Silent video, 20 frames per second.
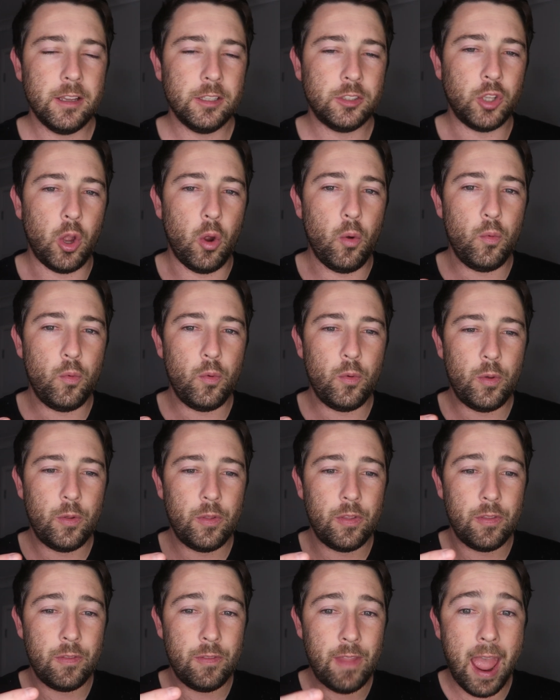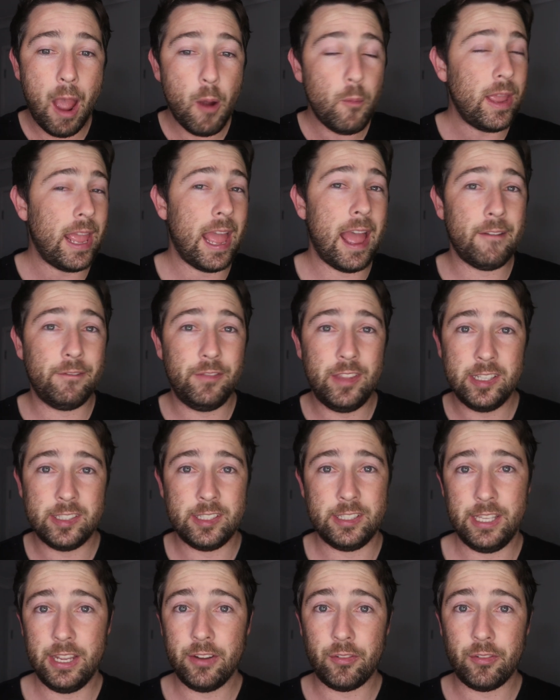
So now we have this